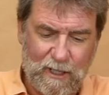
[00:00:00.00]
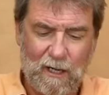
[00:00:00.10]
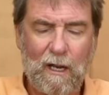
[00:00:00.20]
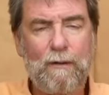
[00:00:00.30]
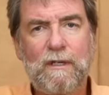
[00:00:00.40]

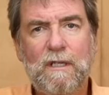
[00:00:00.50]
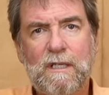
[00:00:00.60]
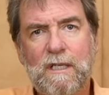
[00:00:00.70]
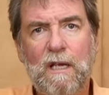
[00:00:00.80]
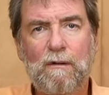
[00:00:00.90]
Loading the
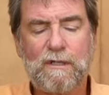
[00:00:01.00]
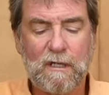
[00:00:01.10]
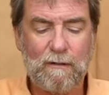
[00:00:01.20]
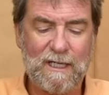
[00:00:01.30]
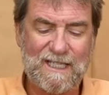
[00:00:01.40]

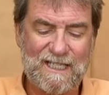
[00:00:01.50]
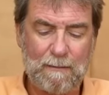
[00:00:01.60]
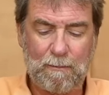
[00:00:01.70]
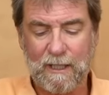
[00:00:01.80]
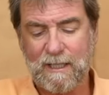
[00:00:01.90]
CO2 is
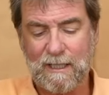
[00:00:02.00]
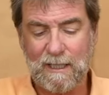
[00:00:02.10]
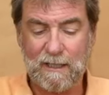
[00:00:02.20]
simplicity